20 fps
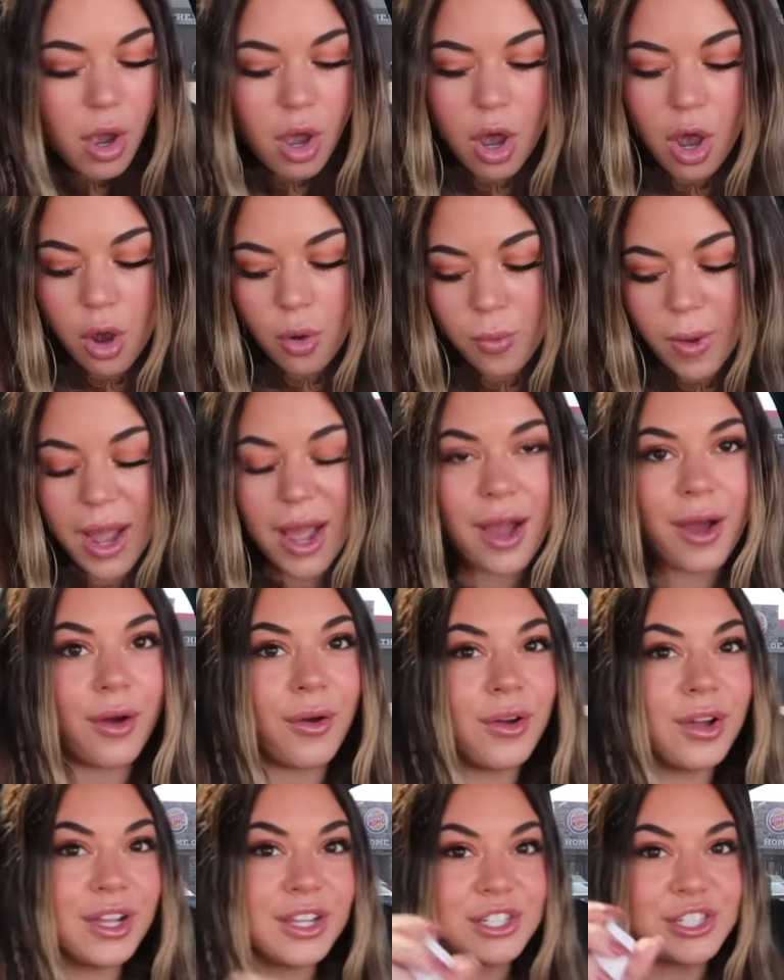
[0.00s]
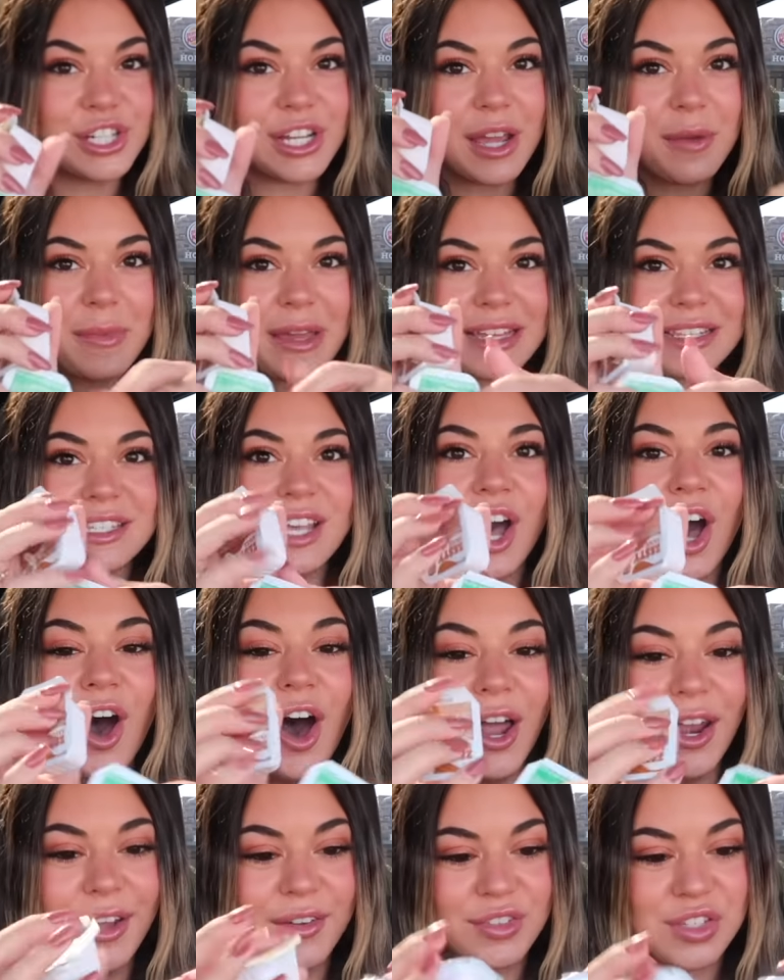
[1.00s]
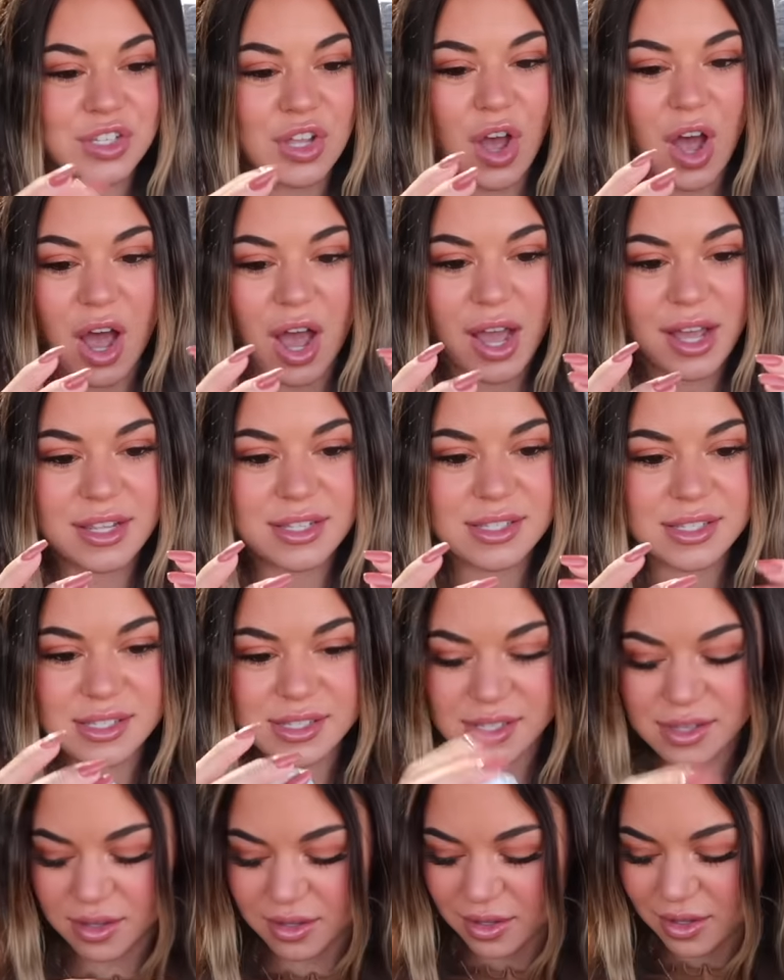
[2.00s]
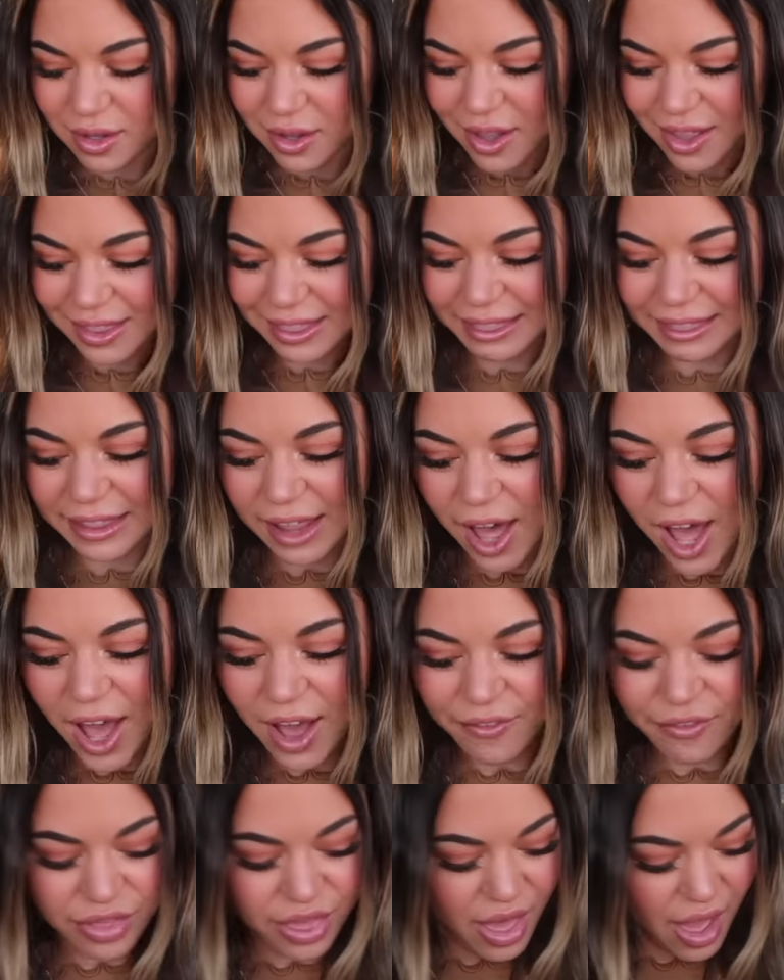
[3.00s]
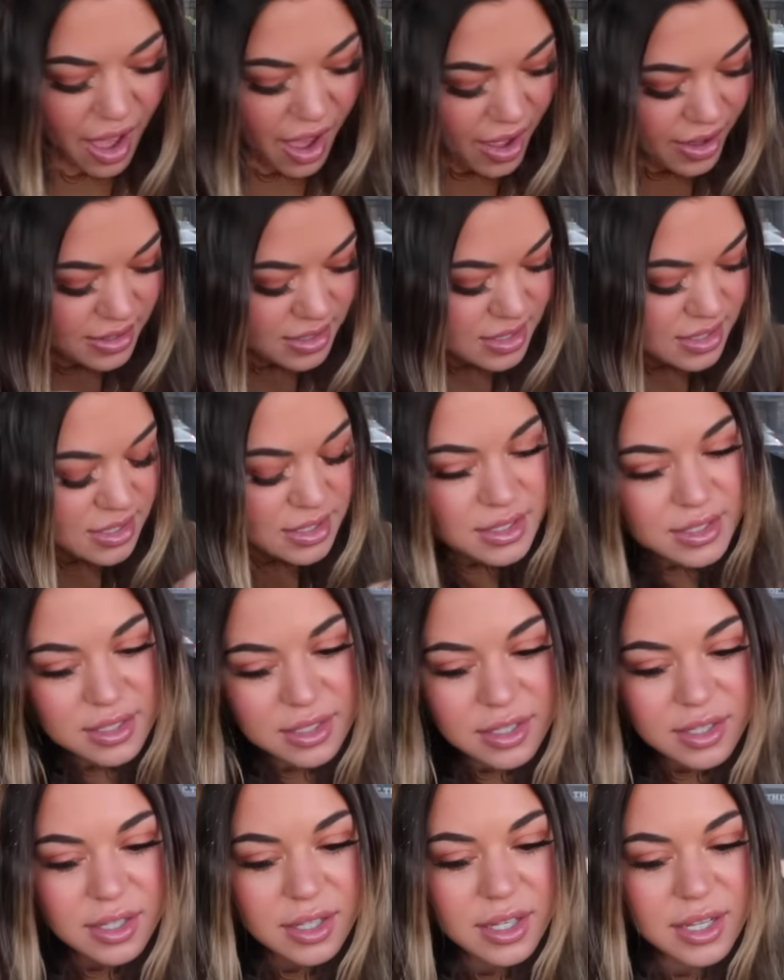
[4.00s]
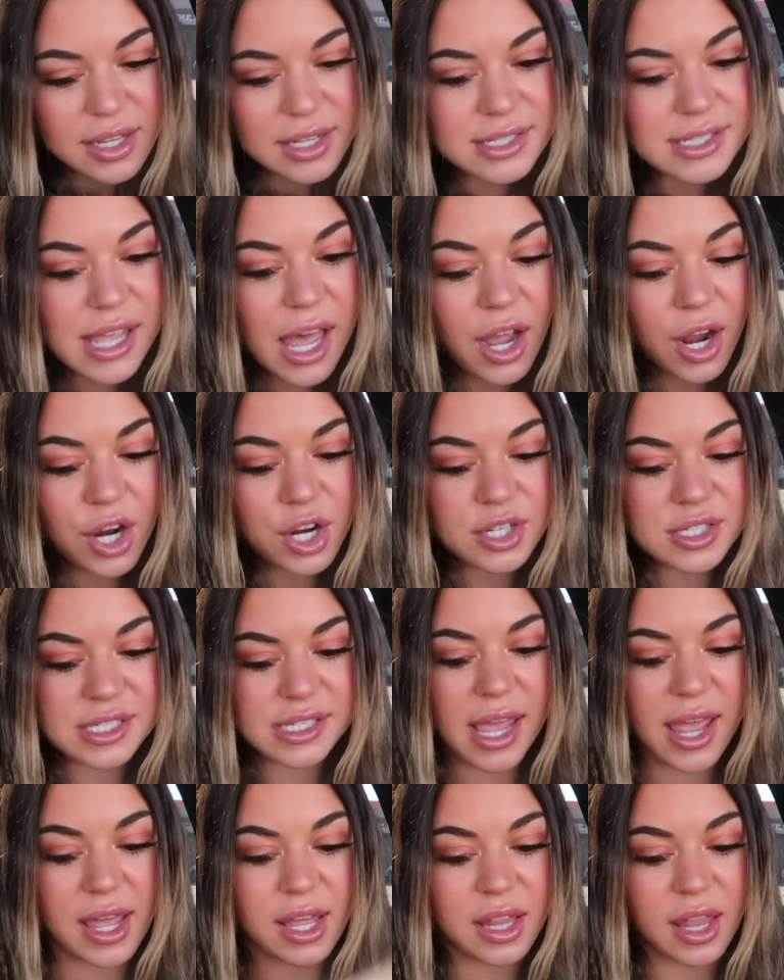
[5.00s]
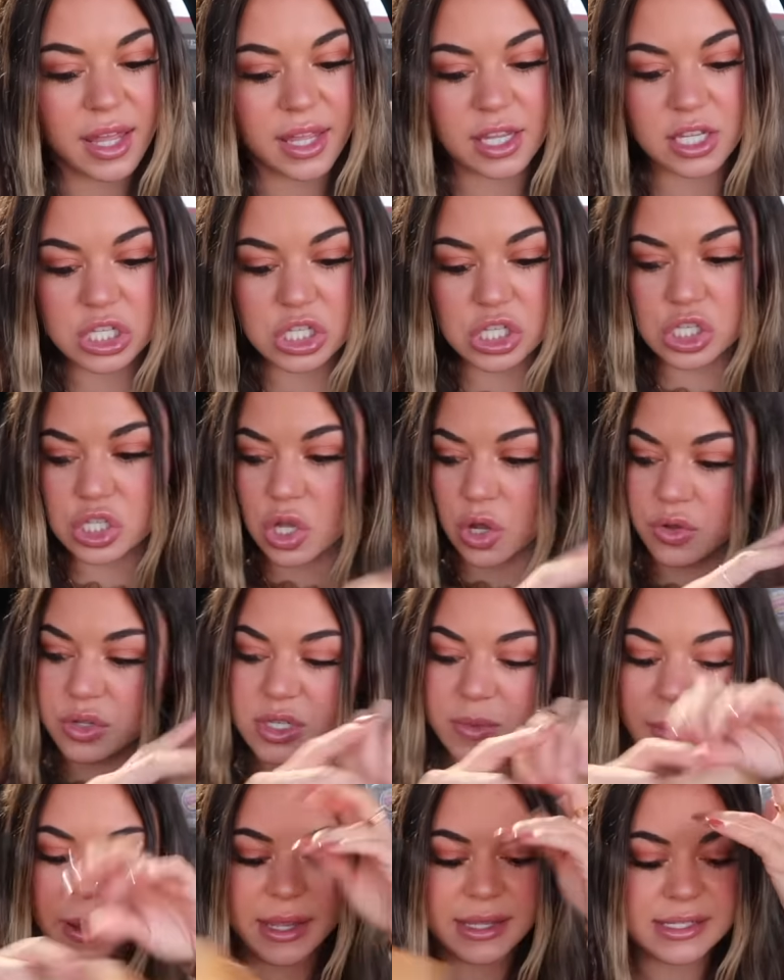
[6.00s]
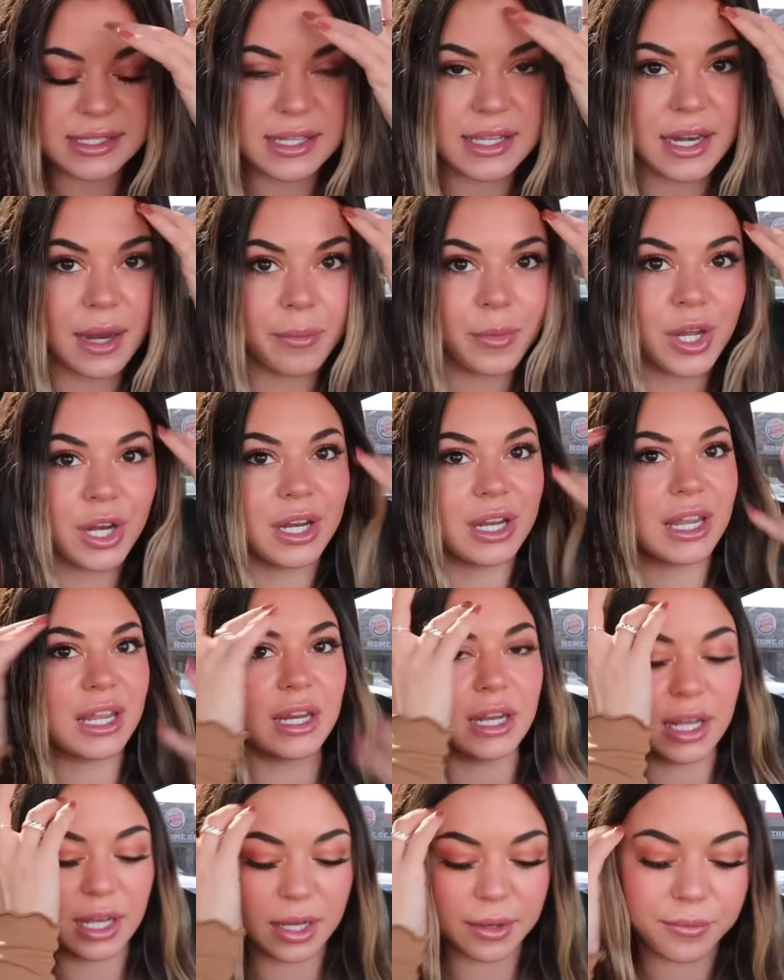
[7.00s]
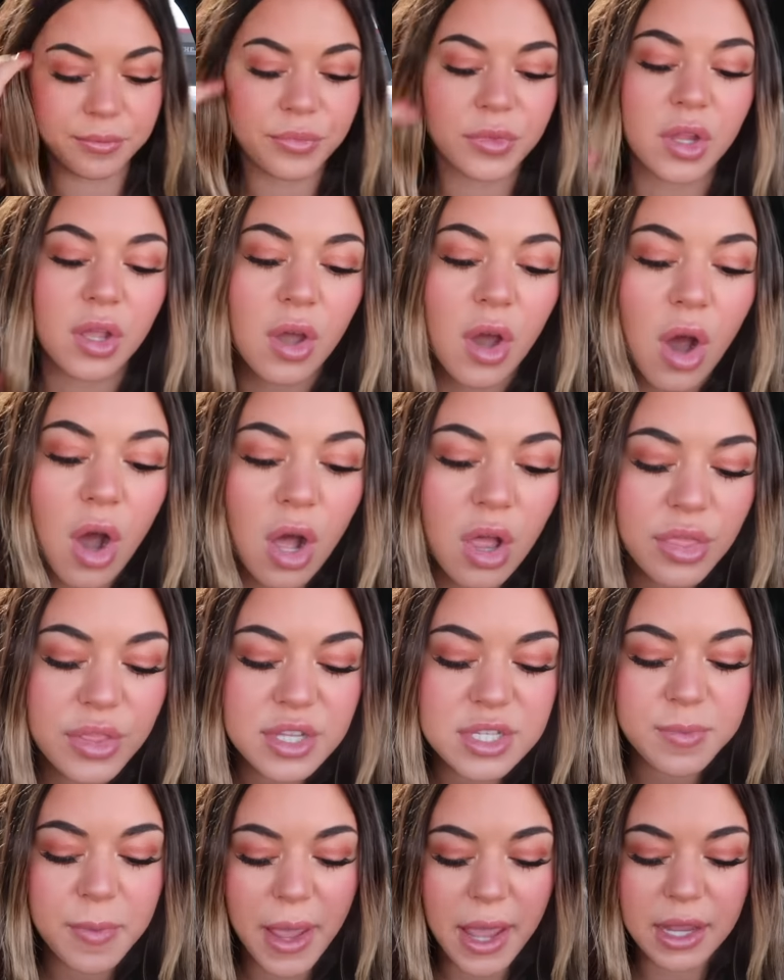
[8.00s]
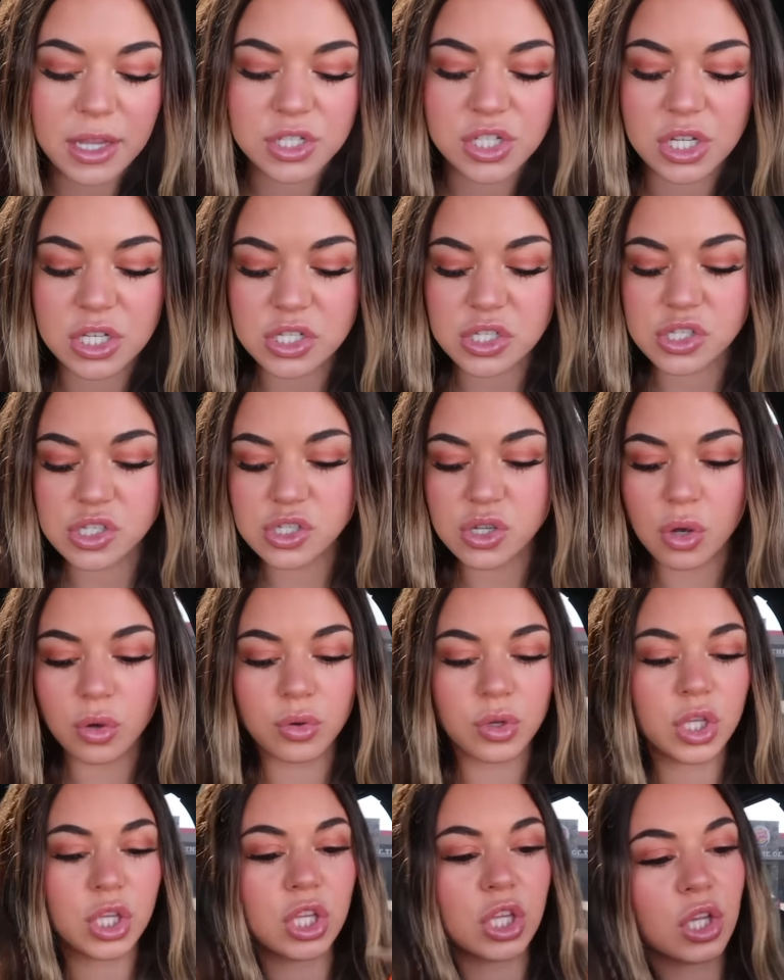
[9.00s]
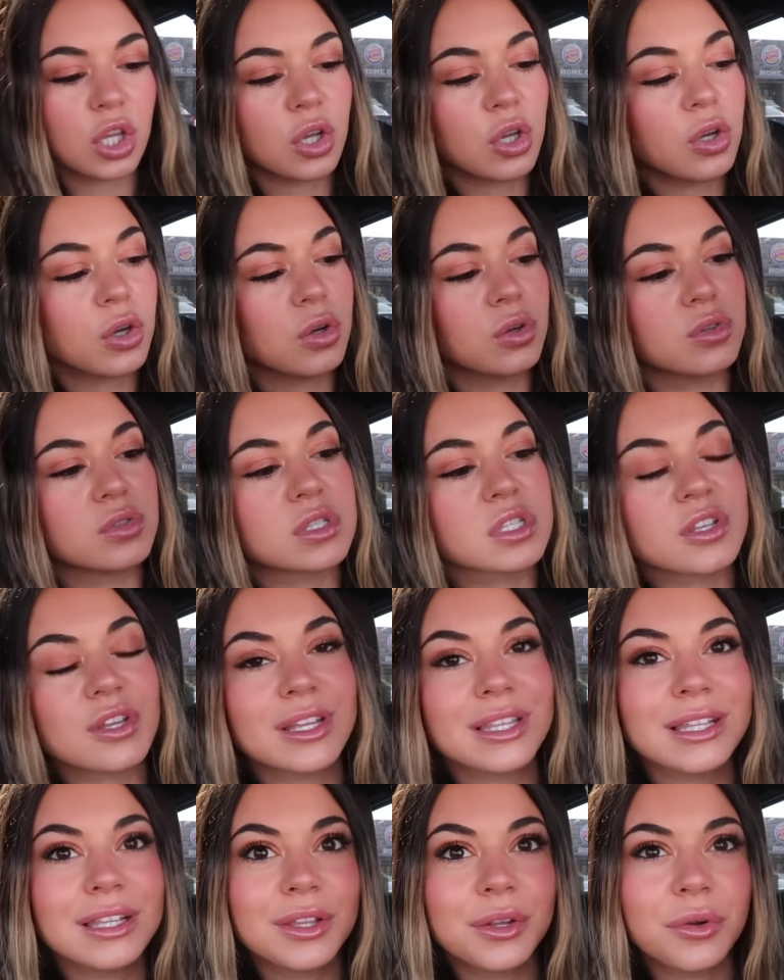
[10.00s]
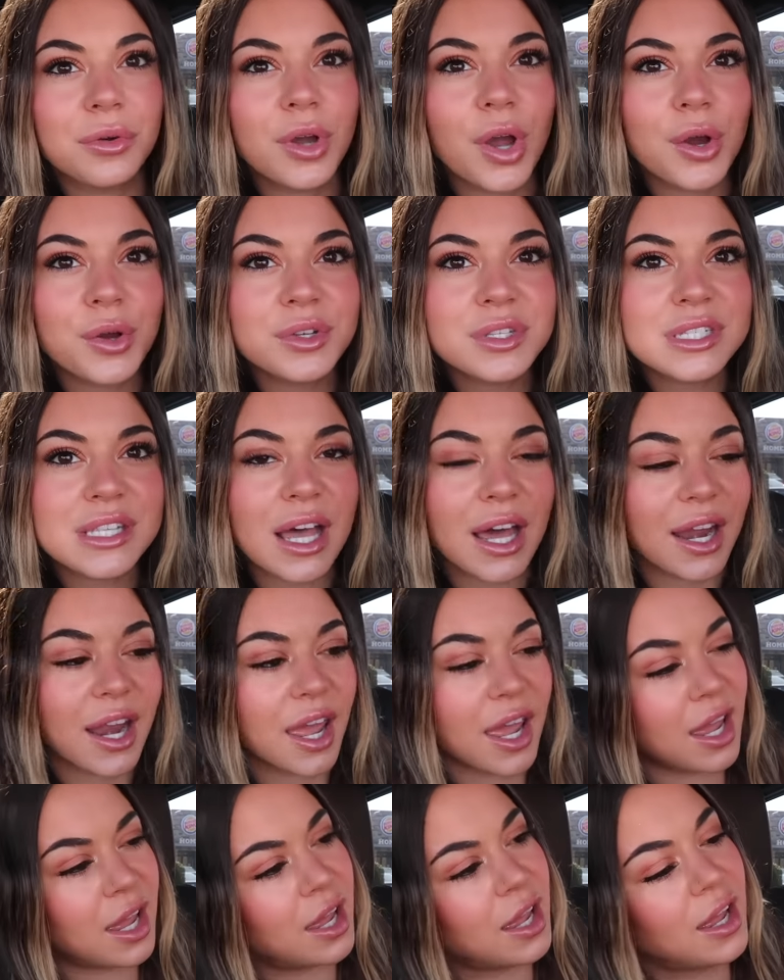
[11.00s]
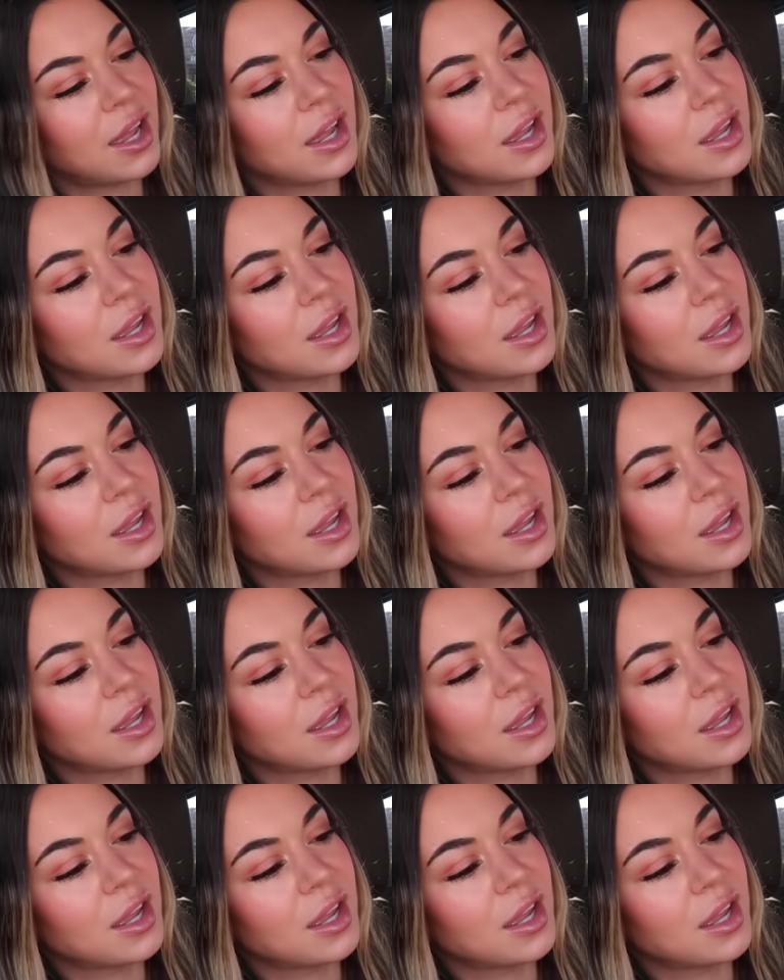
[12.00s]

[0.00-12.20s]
Oh, wow. She gave me a ton of sauce. Love that. Is that her saying like it's so spicy and I'm gonna need it? This packaging is so cute. Look at the little ghosts on it.